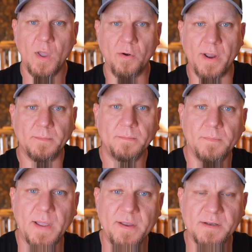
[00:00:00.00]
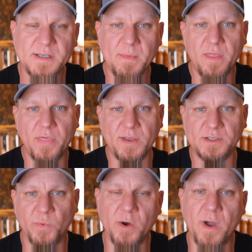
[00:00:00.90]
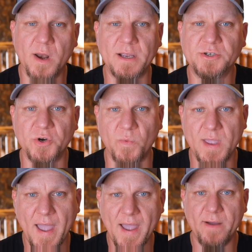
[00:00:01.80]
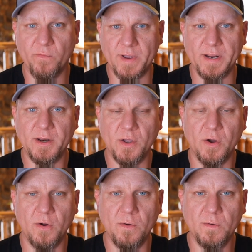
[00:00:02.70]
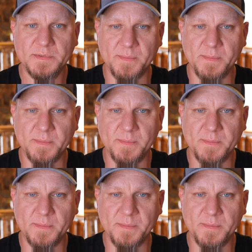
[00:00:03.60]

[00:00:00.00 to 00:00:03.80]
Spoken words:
All right. Now here's some of the things we're going to want to make sure we have ready to go,